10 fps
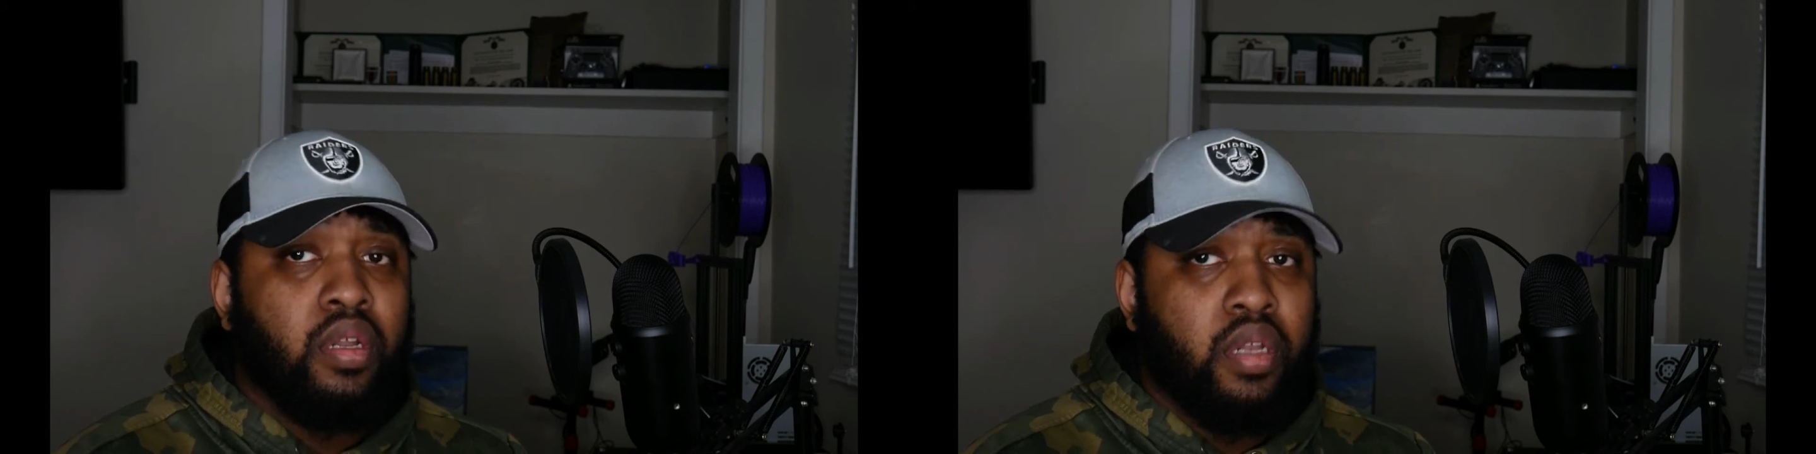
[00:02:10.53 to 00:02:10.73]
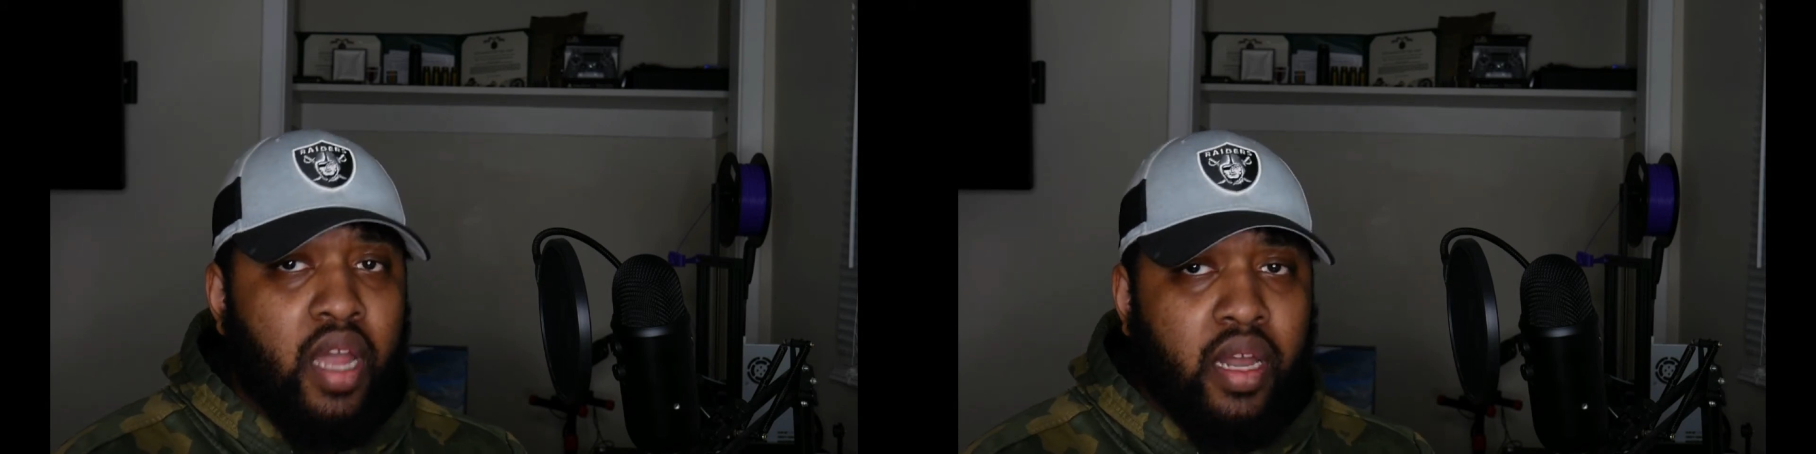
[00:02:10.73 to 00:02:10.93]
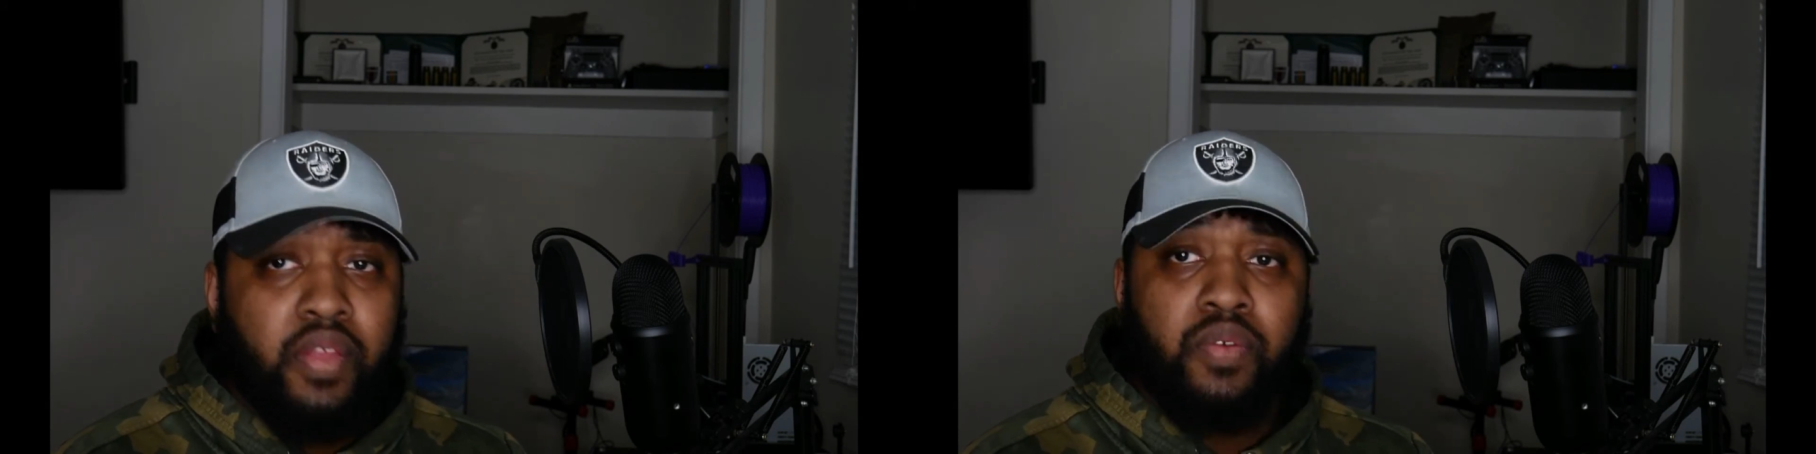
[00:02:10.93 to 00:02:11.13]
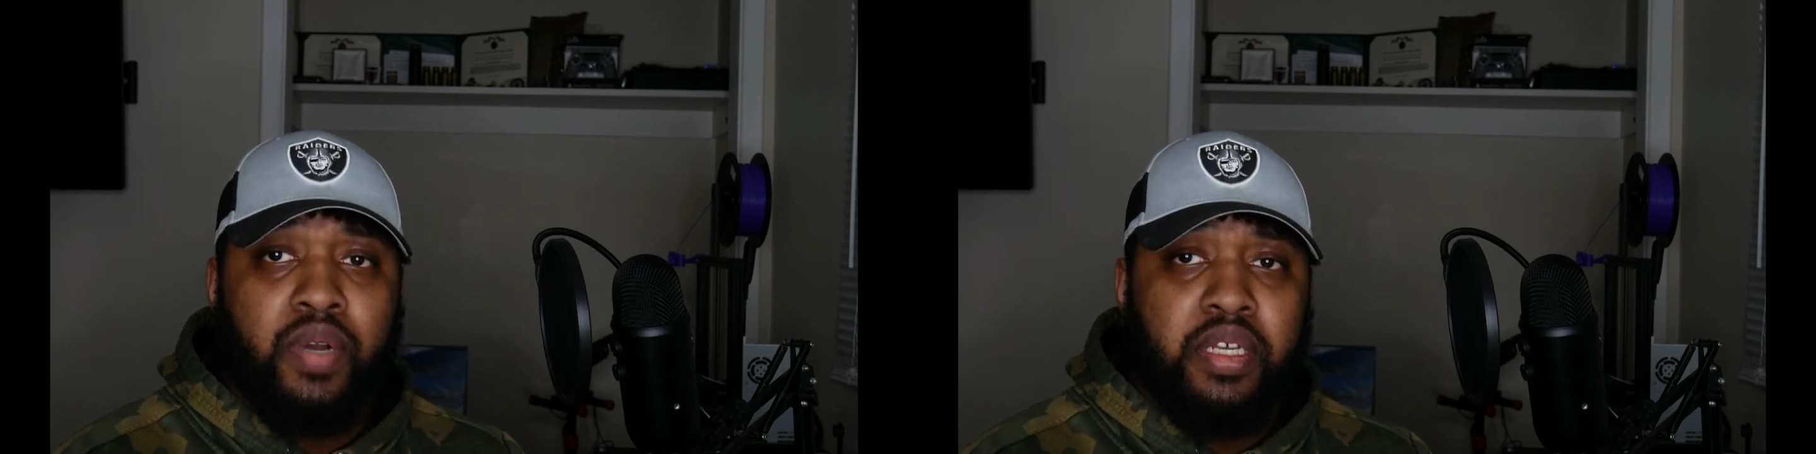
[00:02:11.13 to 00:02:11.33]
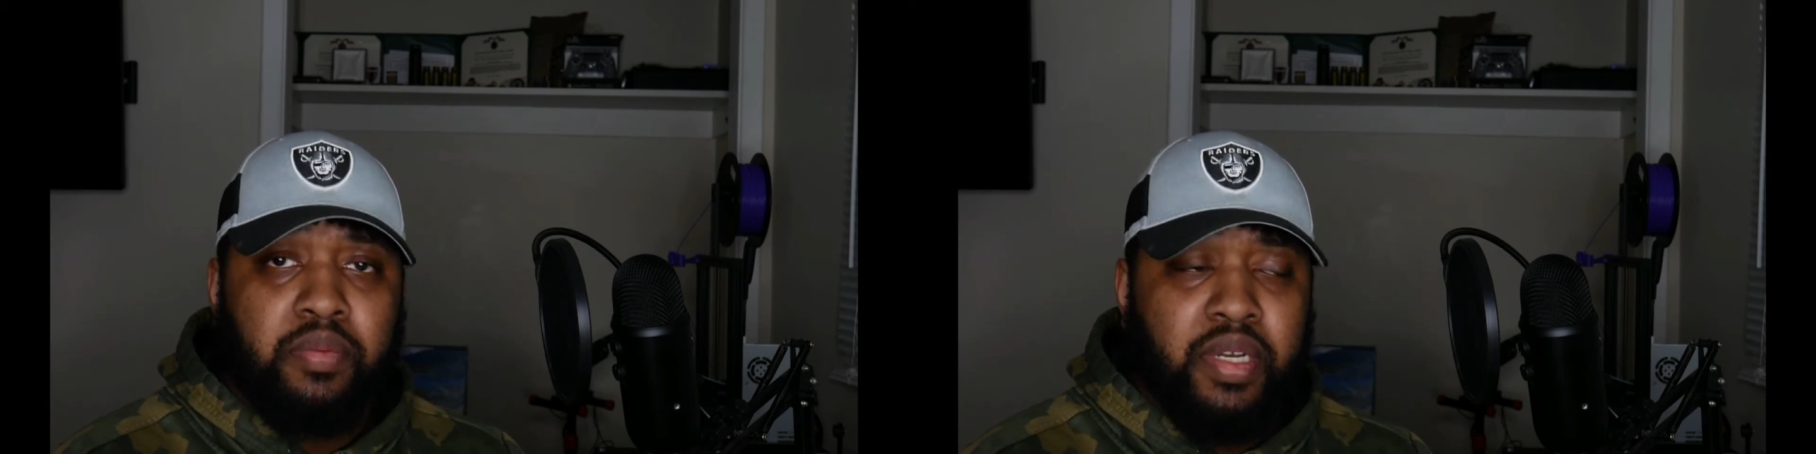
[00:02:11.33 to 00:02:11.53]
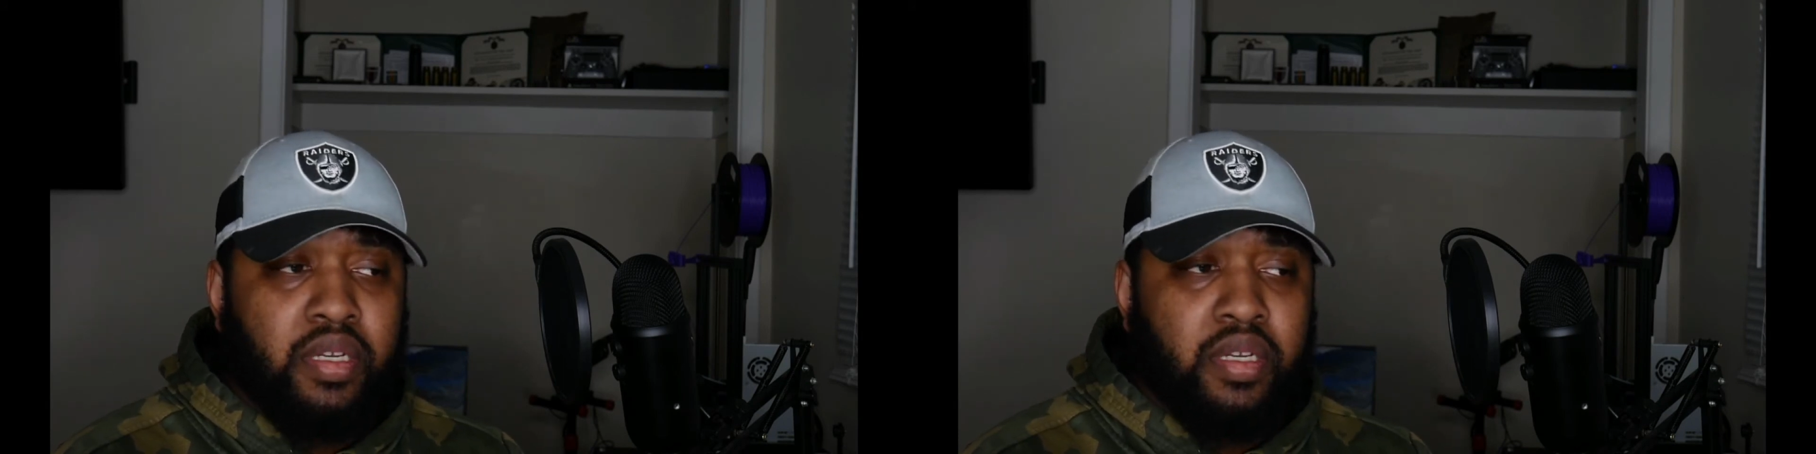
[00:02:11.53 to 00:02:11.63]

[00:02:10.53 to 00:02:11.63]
not otherwise